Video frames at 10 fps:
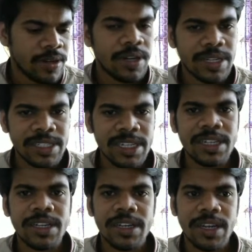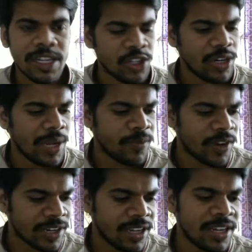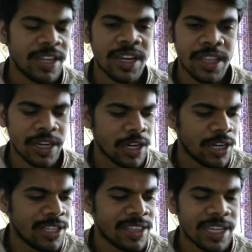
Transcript: Let's check. Actually, I am working in another college in